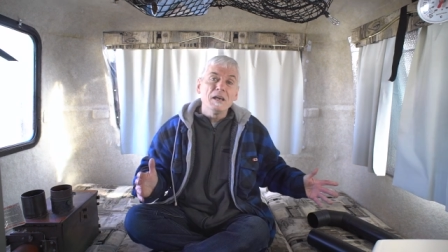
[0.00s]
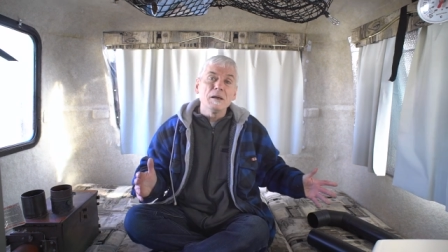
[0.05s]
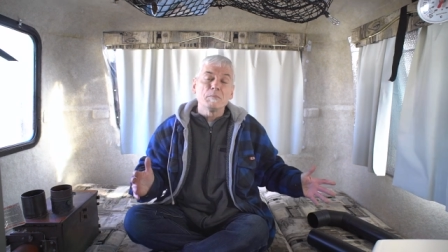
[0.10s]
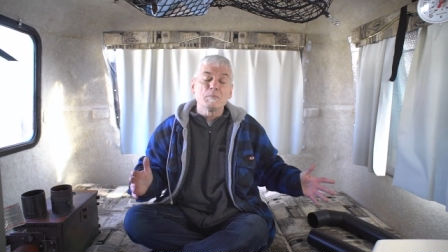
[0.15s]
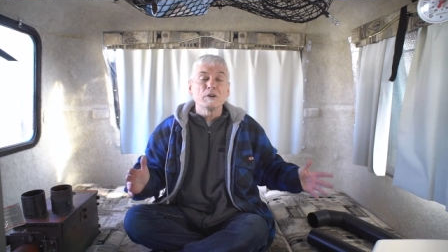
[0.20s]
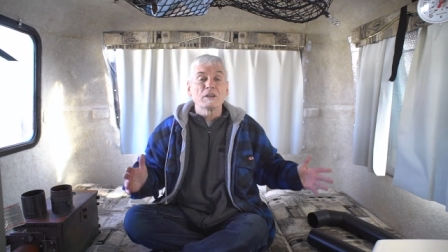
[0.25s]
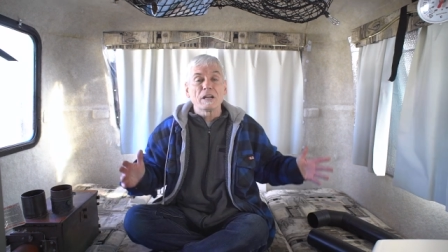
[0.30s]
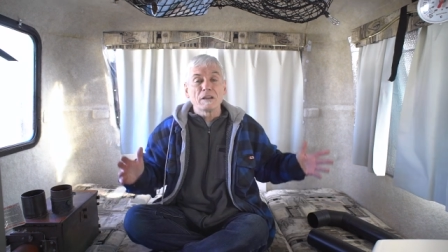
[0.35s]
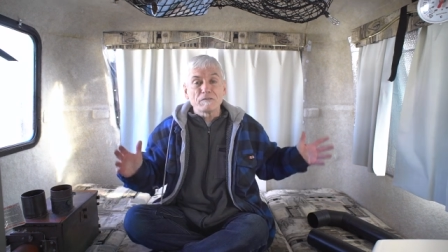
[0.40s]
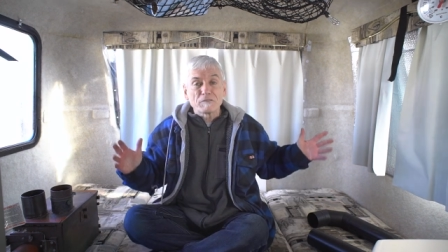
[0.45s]

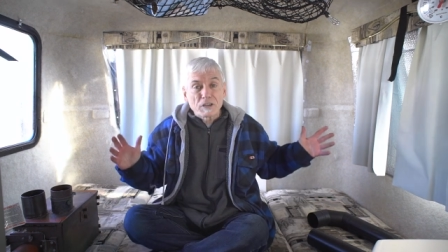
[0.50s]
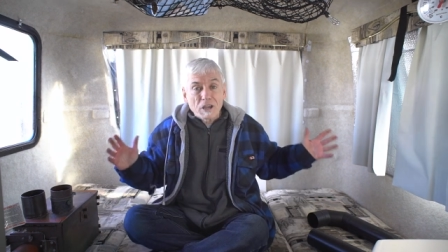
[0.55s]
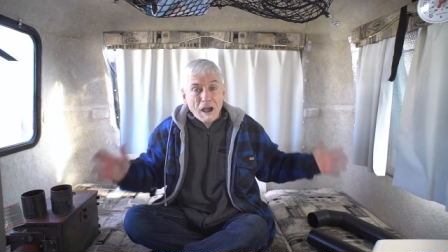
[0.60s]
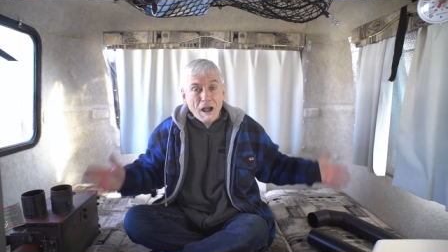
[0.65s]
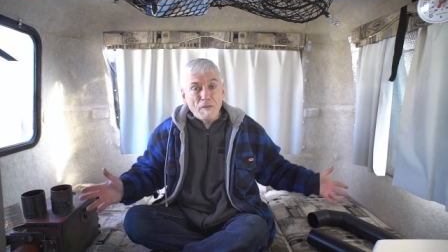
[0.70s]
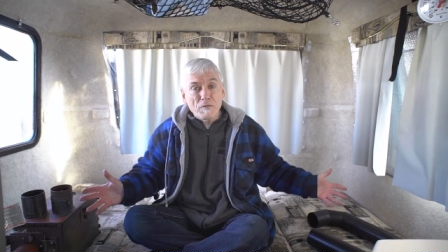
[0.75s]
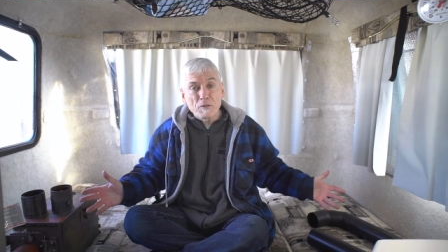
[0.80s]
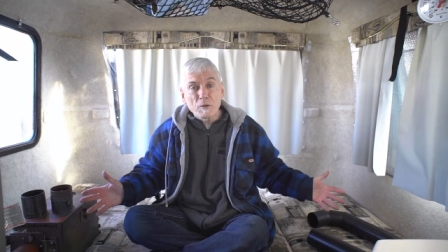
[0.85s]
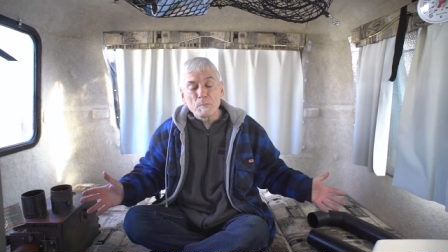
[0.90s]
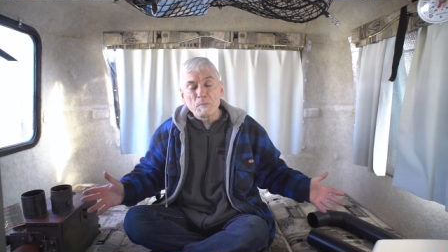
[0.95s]
But I've
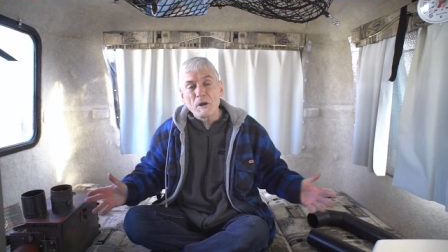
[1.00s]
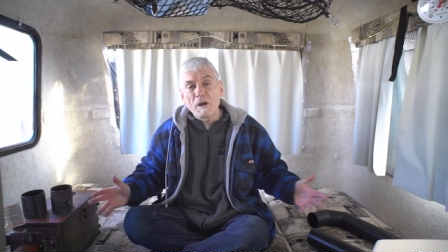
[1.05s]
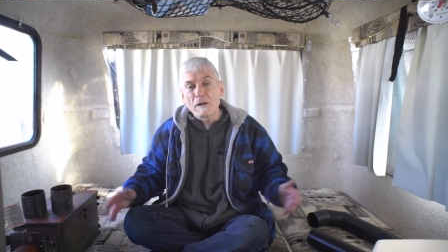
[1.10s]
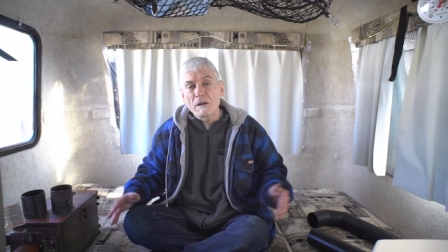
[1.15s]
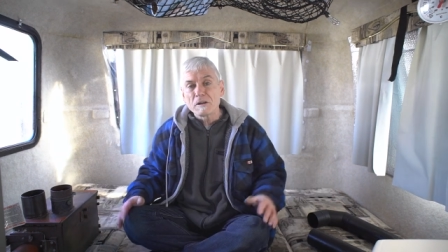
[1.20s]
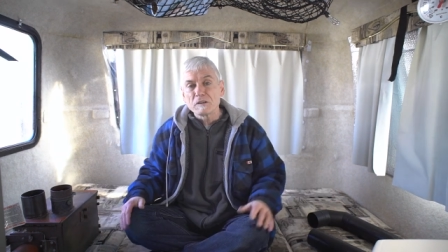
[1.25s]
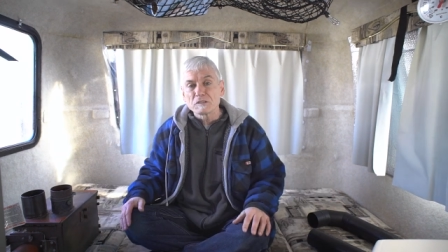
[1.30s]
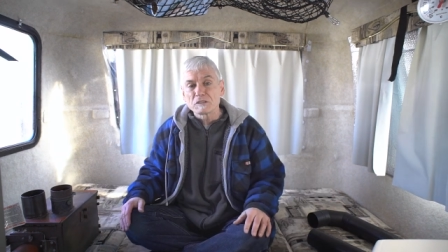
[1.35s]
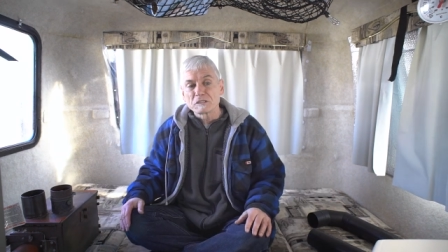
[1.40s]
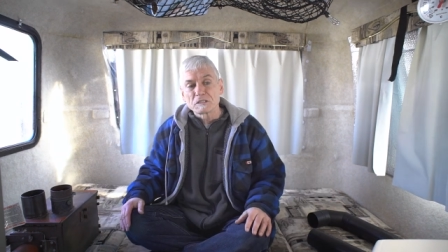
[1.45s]
got the
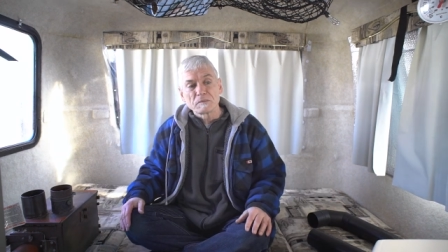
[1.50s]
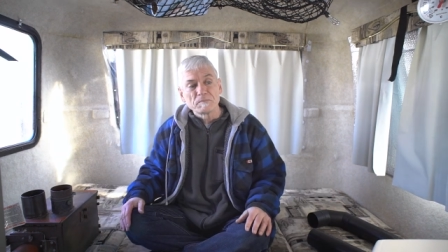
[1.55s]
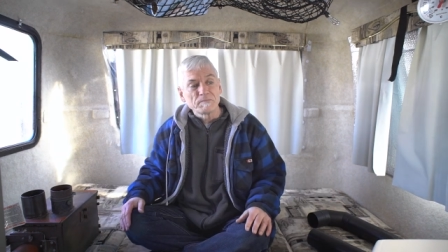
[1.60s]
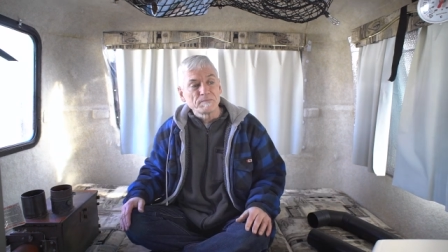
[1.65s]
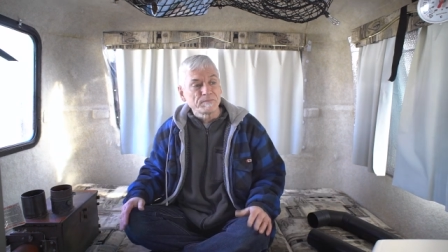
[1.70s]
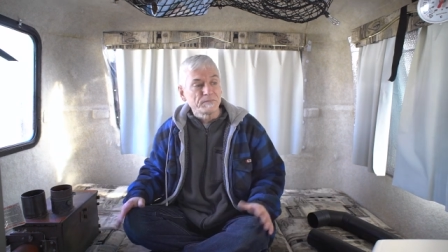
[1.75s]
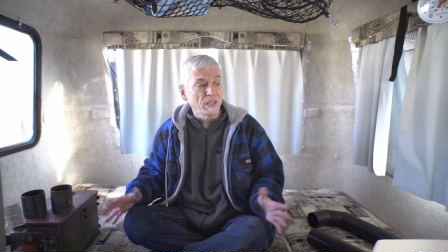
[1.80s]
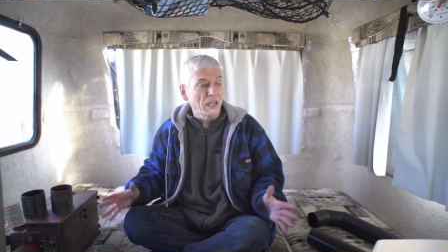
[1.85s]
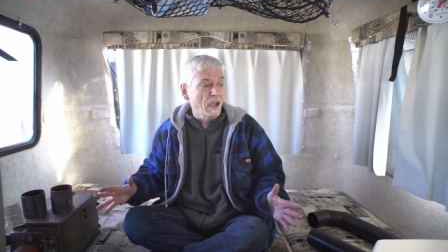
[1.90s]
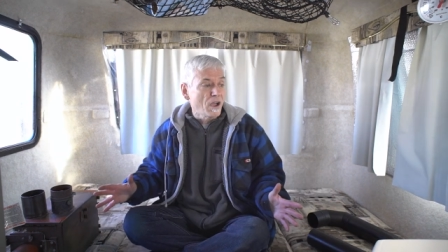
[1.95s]
parts
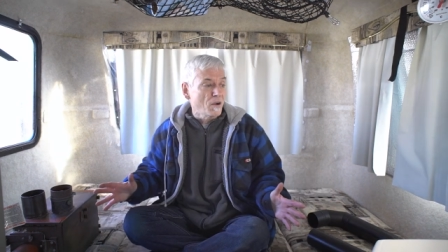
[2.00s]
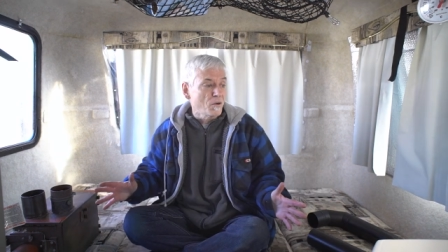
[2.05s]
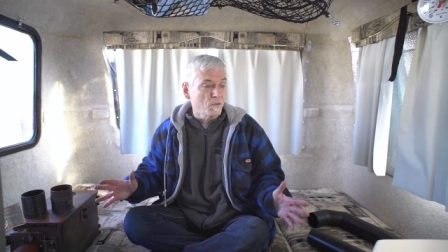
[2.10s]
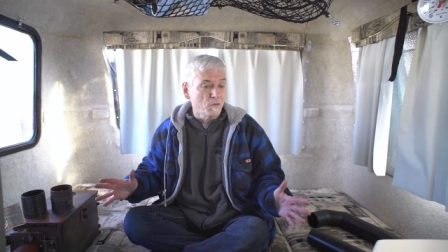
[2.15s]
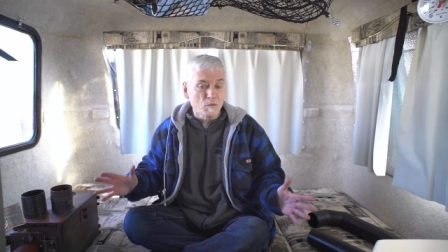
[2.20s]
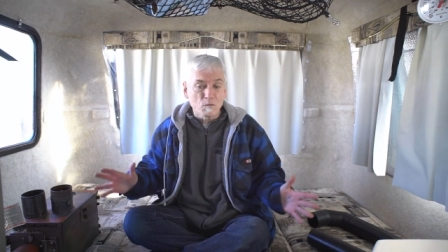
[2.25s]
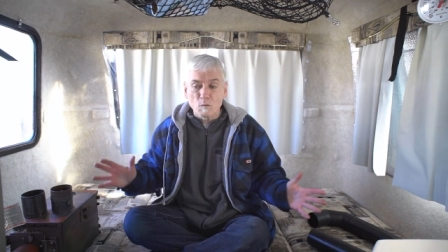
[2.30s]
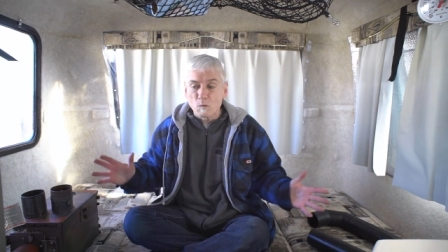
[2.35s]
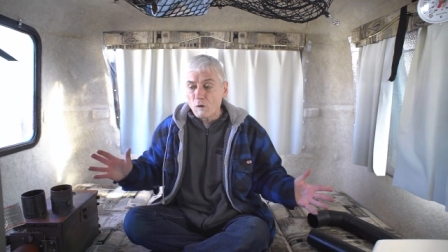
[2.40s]
now,